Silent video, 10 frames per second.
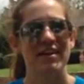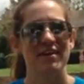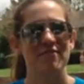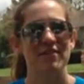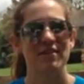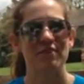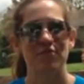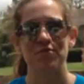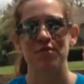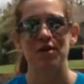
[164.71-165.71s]
even if
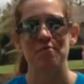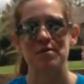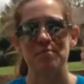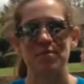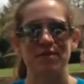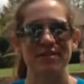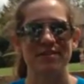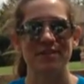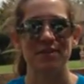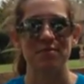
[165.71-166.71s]
there's a lot of people, it
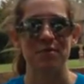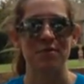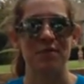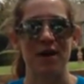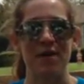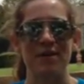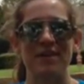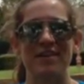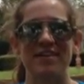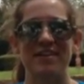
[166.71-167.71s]
doesn't get real
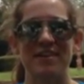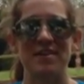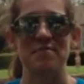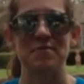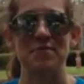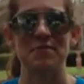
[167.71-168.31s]
crowded. Um, there's